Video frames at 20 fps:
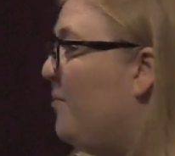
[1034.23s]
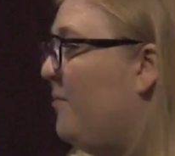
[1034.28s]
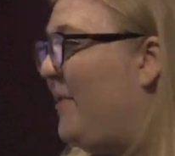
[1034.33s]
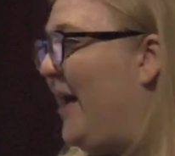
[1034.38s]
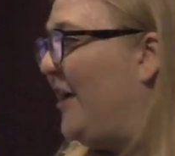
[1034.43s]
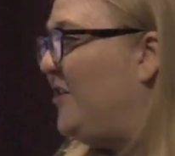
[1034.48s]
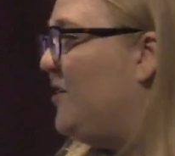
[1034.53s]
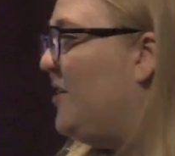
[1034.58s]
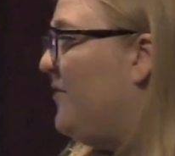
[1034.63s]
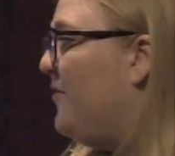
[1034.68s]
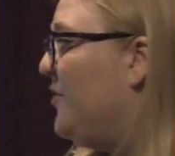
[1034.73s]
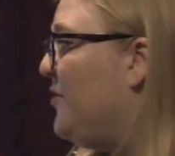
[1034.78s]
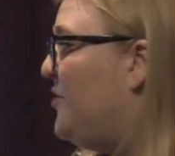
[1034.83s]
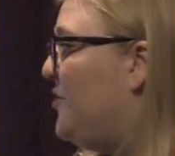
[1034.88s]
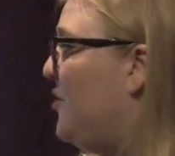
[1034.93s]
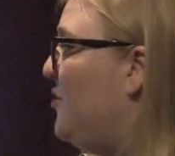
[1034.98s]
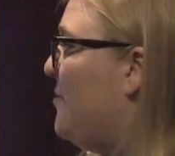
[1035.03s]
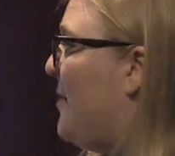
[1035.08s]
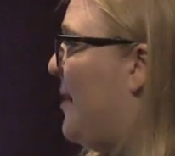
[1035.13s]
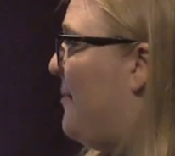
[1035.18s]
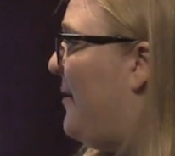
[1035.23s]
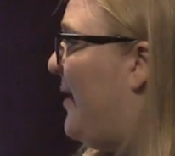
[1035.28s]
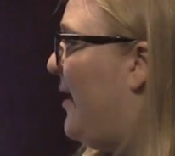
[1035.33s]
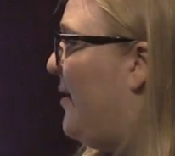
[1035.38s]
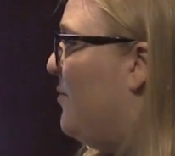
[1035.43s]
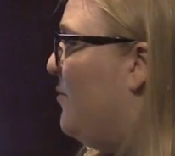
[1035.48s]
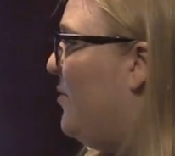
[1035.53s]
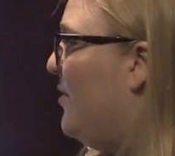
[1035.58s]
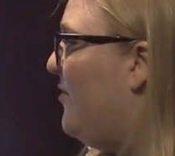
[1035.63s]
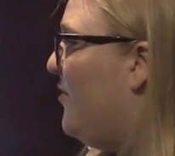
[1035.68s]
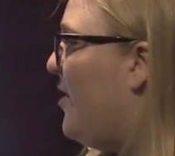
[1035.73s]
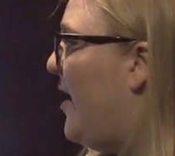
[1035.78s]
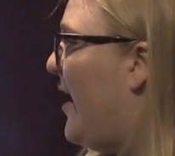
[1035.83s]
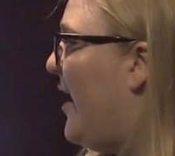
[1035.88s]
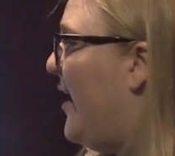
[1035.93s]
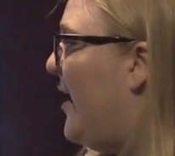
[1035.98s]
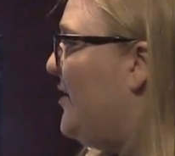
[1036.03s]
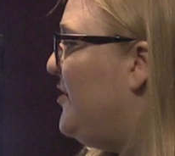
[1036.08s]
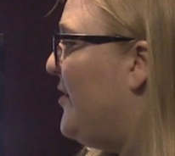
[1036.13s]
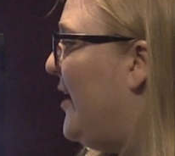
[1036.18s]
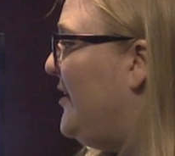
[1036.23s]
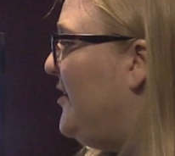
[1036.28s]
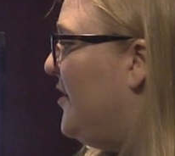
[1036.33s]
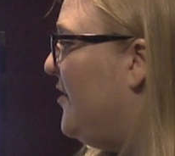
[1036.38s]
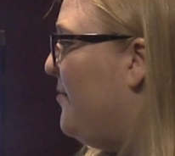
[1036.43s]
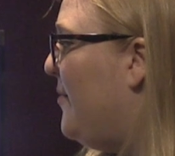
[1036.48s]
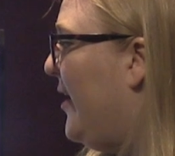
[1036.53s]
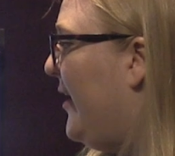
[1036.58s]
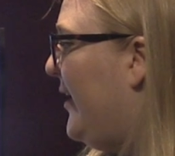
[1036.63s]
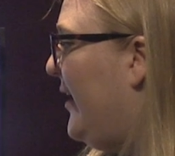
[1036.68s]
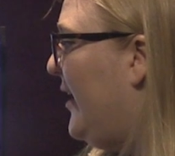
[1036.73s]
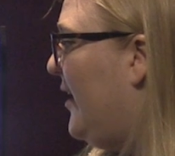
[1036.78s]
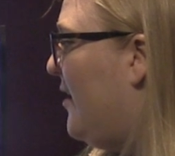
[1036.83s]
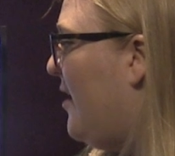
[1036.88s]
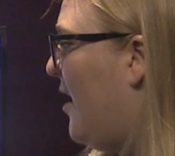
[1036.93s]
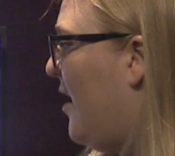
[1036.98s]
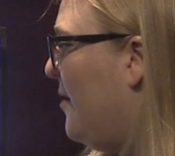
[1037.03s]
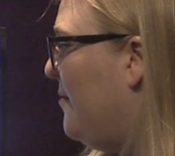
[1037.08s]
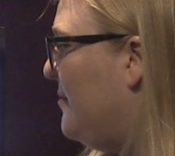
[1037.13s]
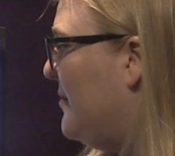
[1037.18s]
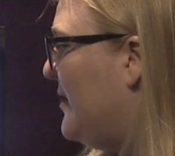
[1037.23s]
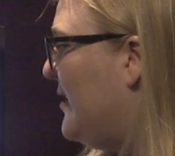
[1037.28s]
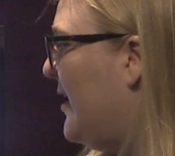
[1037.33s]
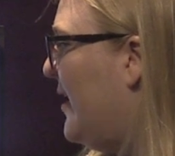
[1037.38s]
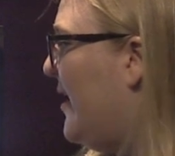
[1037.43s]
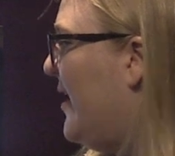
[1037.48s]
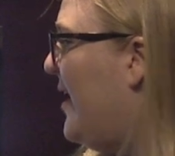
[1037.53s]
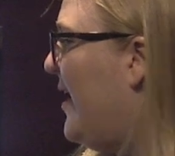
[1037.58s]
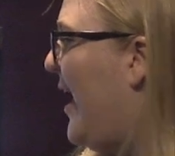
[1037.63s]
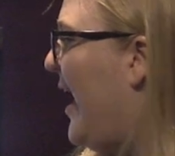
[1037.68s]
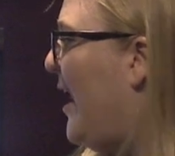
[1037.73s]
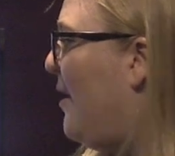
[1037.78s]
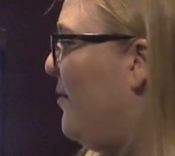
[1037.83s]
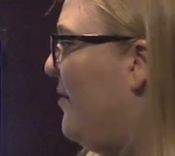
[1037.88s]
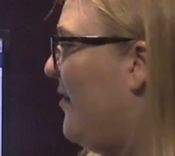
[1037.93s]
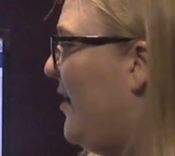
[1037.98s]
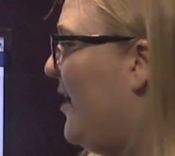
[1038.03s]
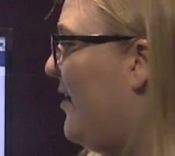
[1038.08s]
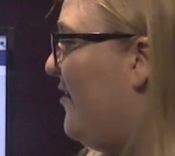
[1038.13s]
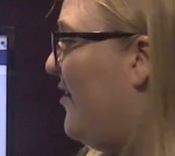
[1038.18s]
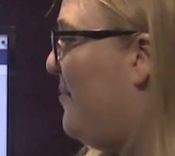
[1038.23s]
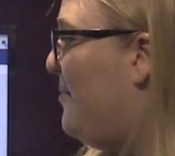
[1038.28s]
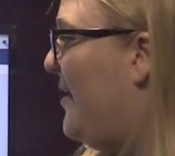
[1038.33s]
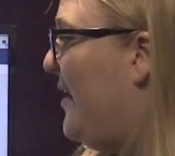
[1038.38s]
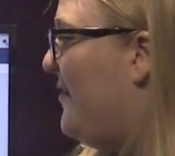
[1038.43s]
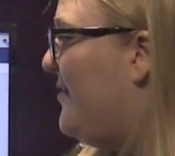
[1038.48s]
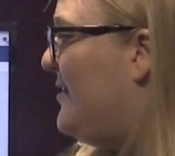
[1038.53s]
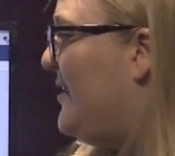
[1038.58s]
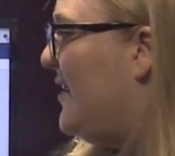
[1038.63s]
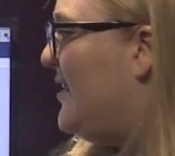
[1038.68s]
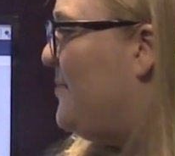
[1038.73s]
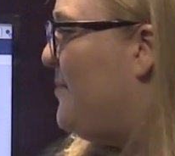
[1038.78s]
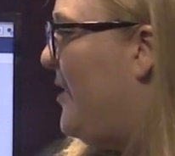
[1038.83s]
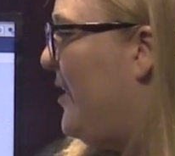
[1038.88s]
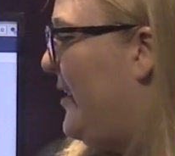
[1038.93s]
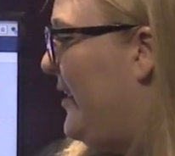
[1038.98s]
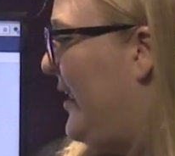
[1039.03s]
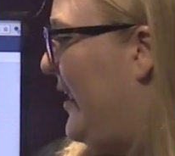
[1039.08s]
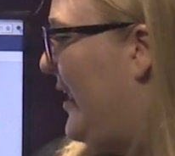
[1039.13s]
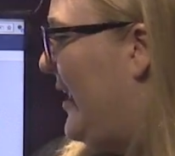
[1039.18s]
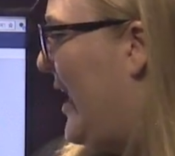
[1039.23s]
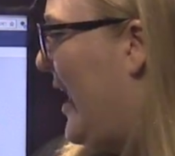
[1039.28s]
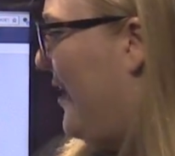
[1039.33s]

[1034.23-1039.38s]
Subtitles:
Actually, the first 2 might be. We've got a director of marketing comms, and we've got a VP of sales marketing and